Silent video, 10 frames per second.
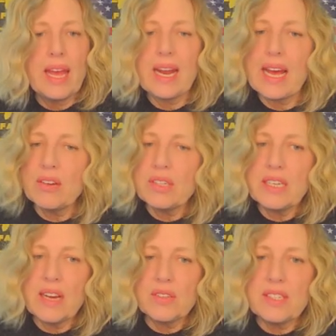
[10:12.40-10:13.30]
And I don't
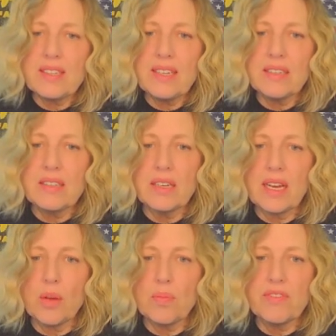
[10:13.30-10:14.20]
see how C is going to
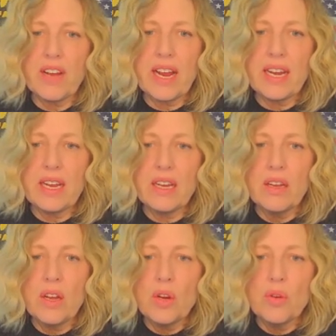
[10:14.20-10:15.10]
help providing
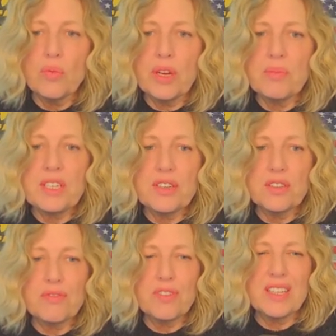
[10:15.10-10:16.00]
written
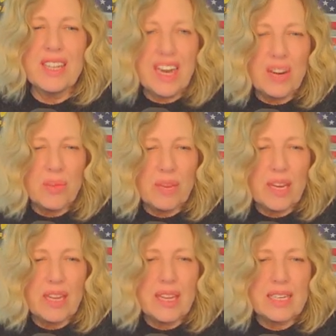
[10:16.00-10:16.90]
materials for later
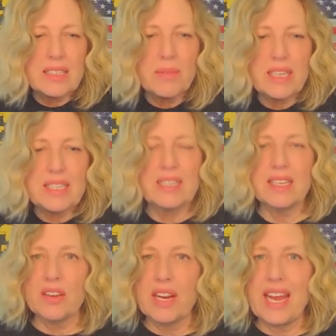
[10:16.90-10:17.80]
reading. That doesn't make sense.
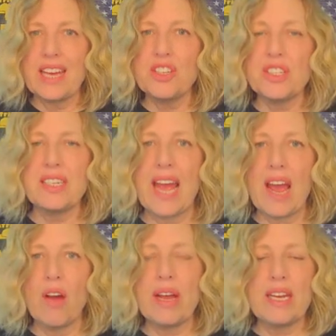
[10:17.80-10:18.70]
Like they're anxious
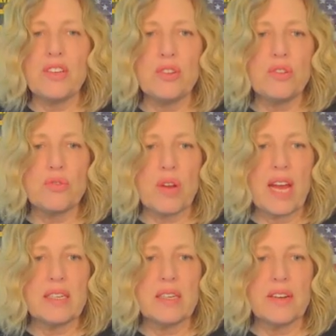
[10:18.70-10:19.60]
now. I need to
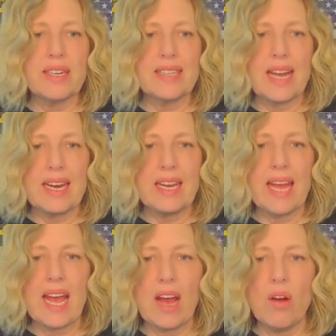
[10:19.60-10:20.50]
address their anxiety
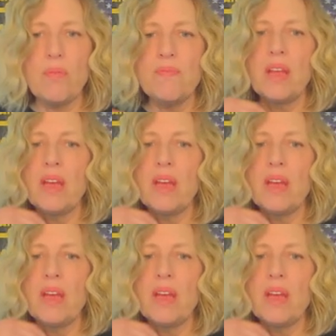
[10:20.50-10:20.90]
now.